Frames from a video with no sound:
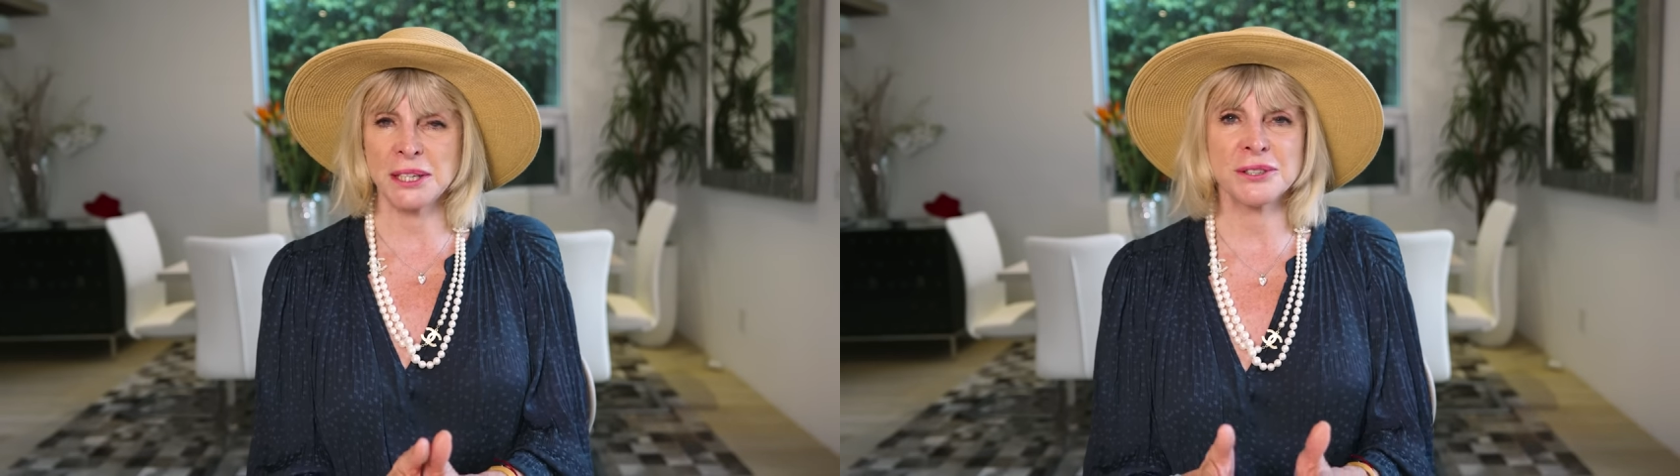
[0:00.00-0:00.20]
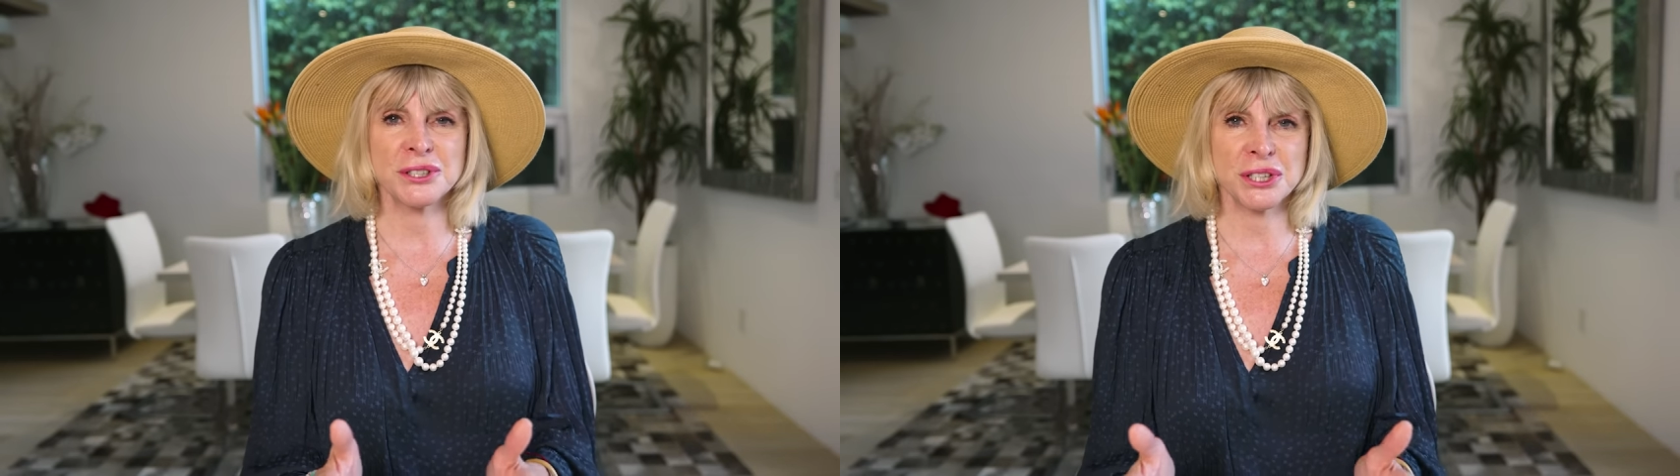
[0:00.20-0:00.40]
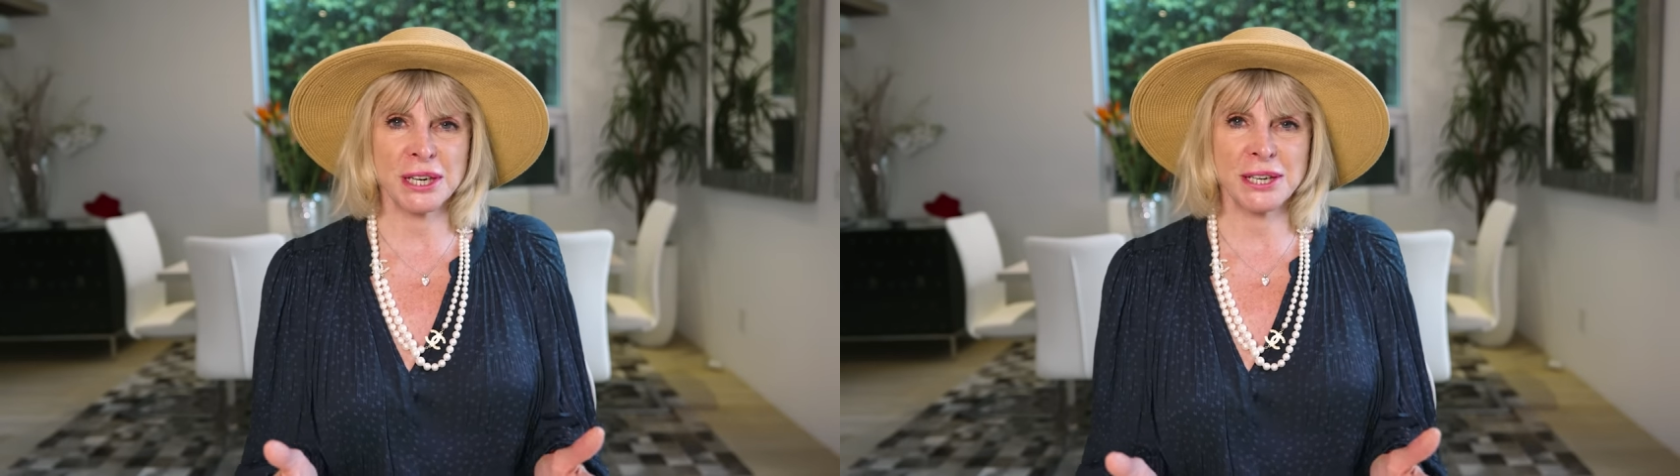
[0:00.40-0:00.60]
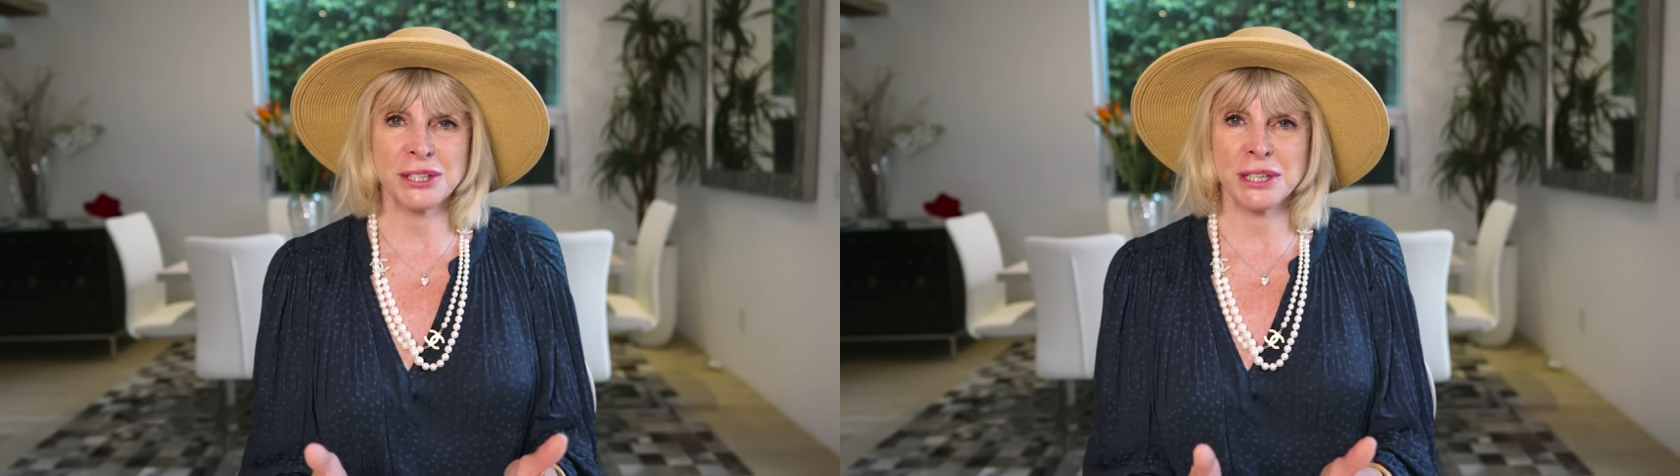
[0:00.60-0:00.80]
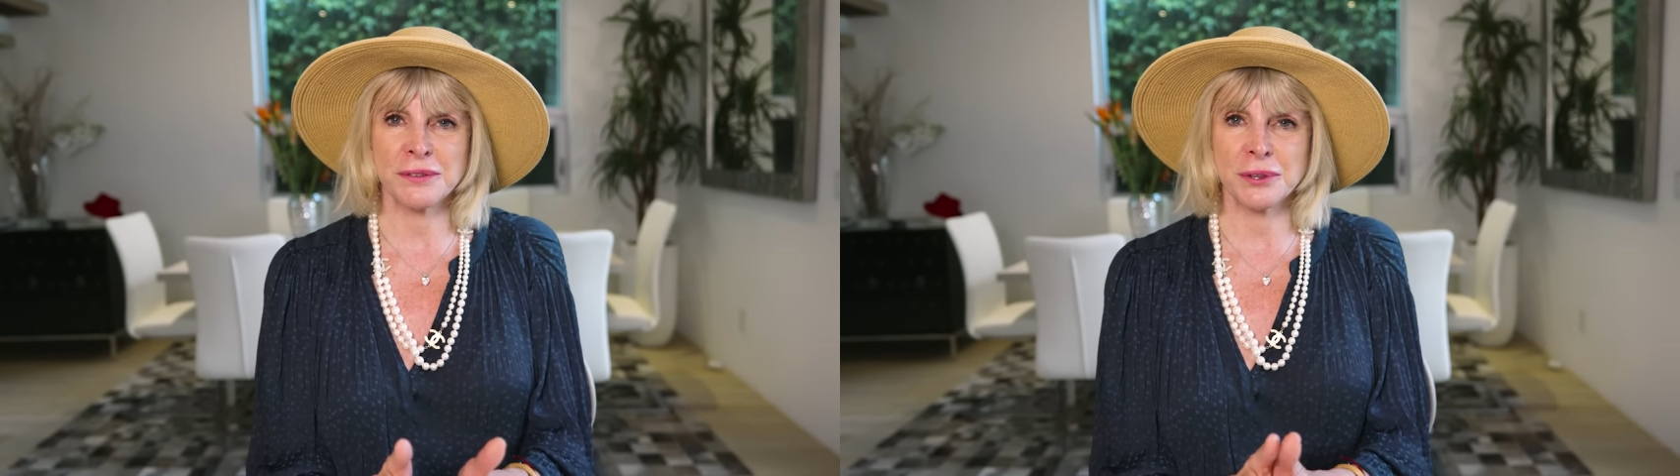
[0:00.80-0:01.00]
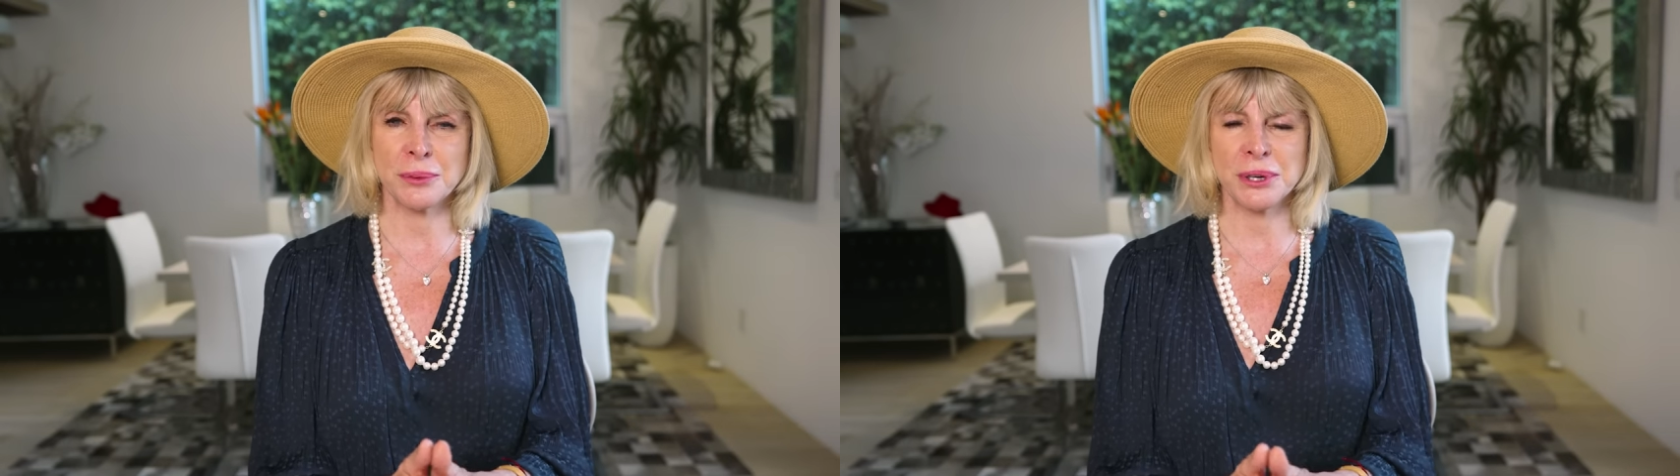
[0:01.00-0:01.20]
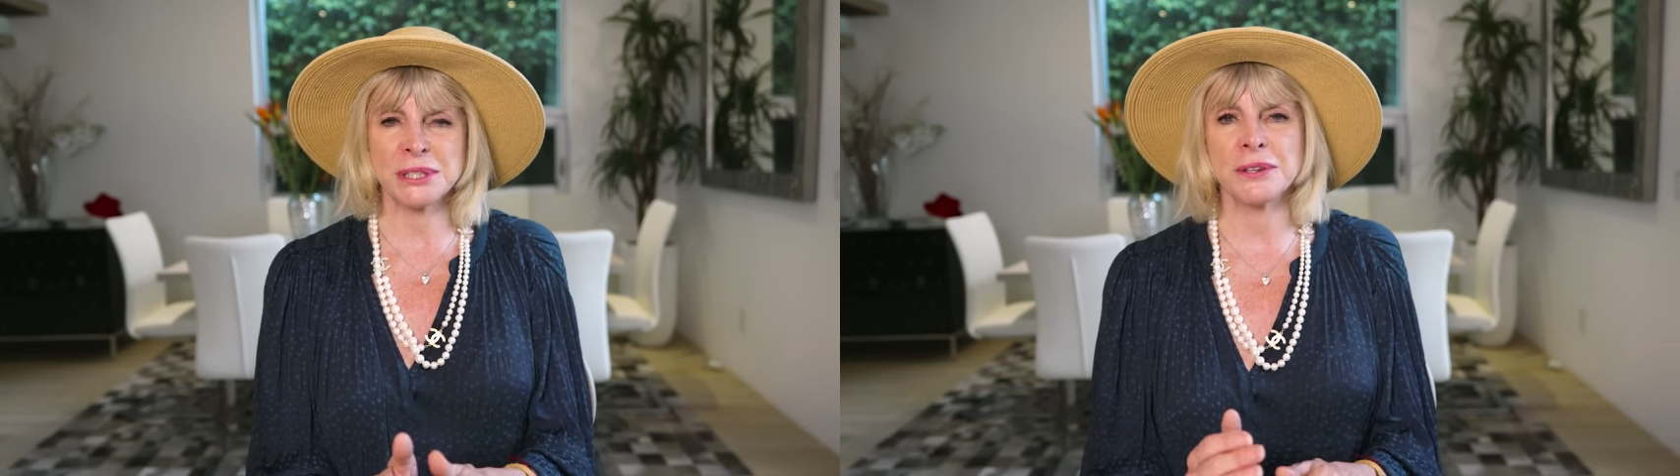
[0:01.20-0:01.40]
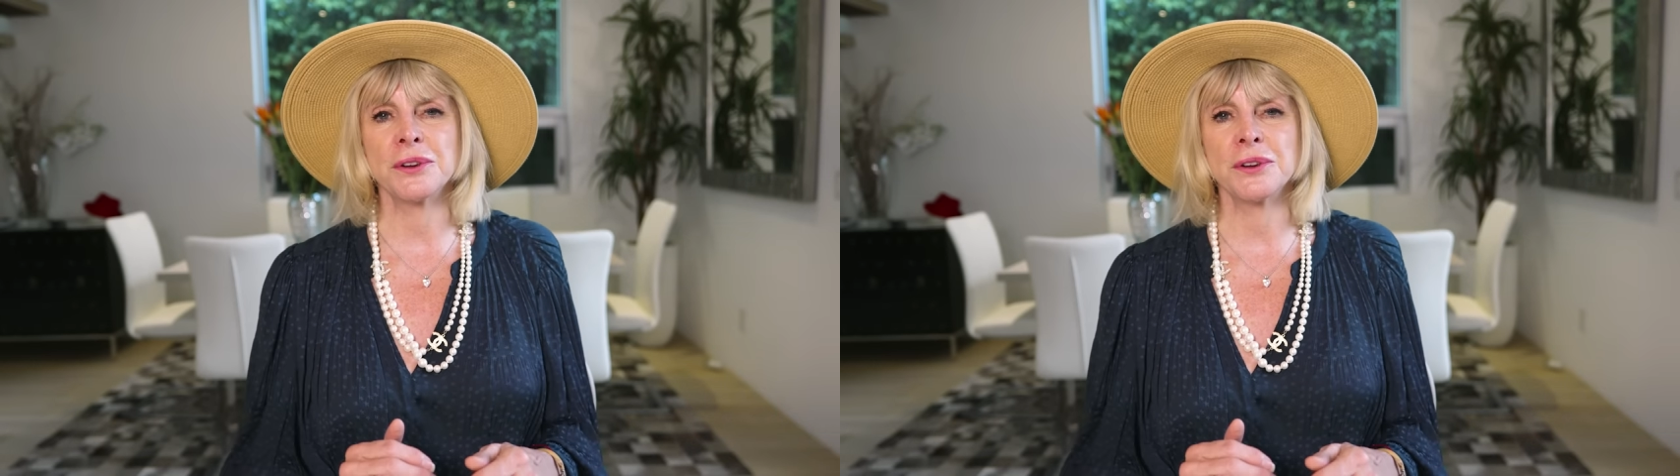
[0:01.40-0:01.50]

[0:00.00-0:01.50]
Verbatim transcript: you're changing for the worse.